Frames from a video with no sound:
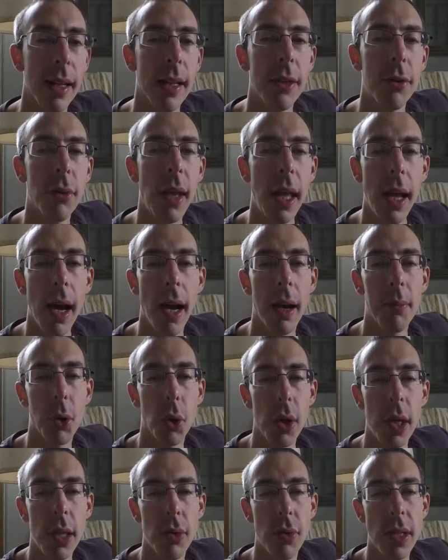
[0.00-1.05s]
Today I'm
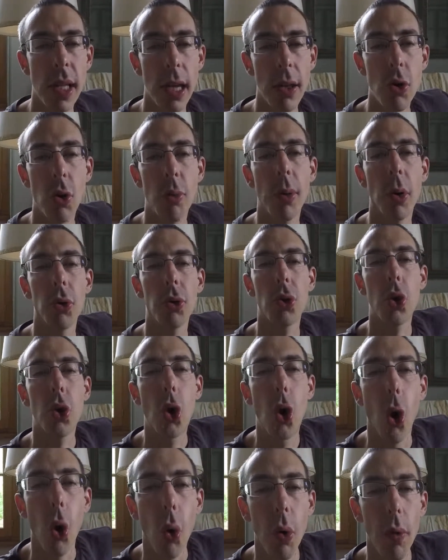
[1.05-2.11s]
going to tell you about
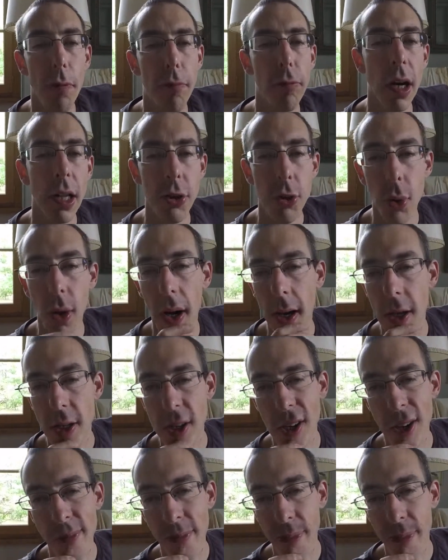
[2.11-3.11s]
covoiturage.